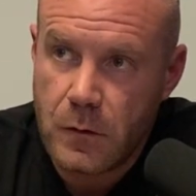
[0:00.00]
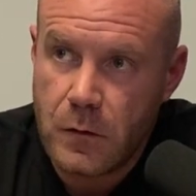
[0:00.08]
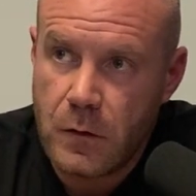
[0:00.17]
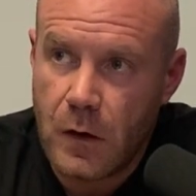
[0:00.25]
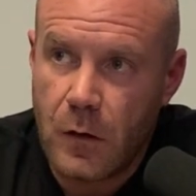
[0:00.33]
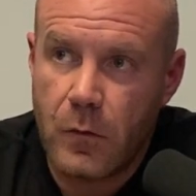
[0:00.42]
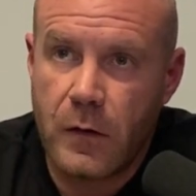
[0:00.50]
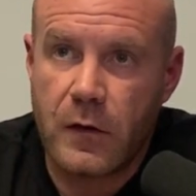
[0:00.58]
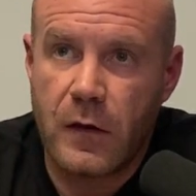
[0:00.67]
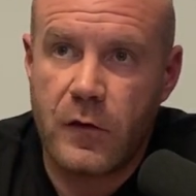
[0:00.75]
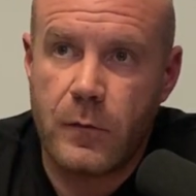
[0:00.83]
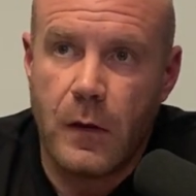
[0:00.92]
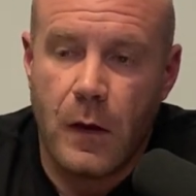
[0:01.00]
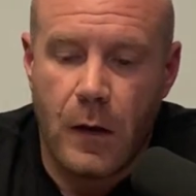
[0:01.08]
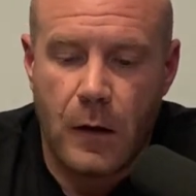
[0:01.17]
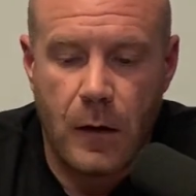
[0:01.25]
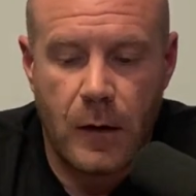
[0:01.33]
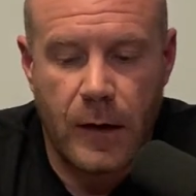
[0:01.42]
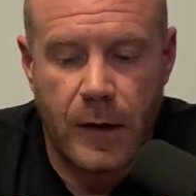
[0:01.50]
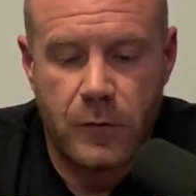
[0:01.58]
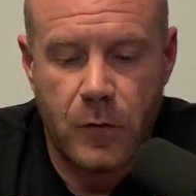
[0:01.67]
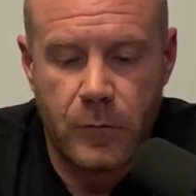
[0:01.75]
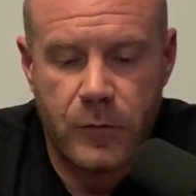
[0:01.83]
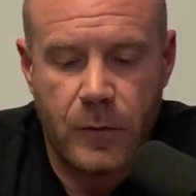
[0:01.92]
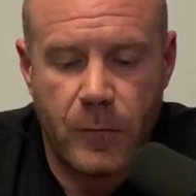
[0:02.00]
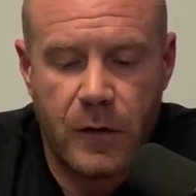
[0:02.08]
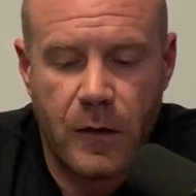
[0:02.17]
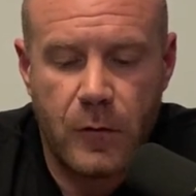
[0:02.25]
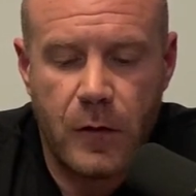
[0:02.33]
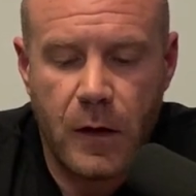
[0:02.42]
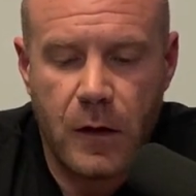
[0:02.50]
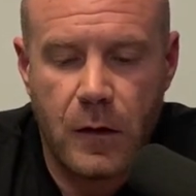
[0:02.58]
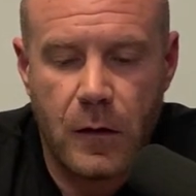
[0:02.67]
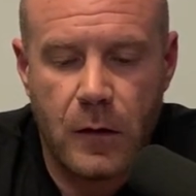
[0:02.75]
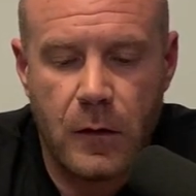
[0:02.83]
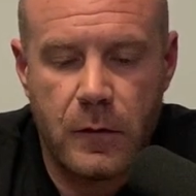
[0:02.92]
You know, and like I told someone the other day,